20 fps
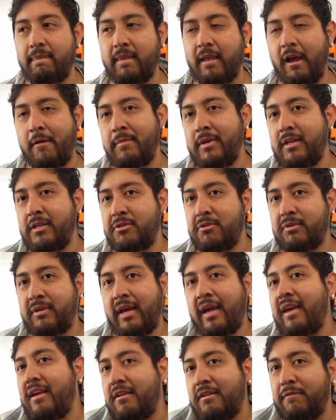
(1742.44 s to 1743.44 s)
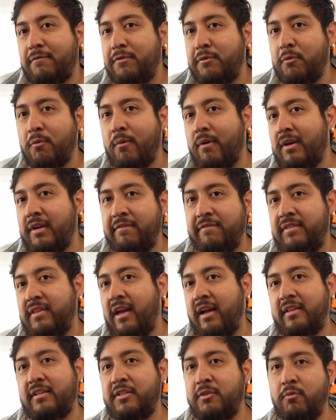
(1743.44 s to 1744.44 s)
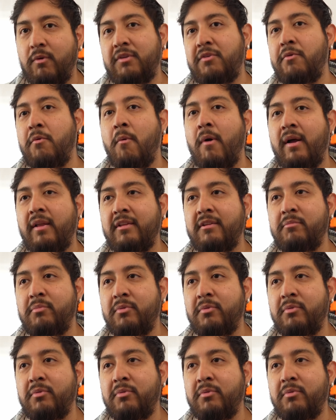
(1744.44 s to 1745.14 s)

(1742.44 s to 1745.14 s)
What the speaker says: I mean, it's okay if that is what you want,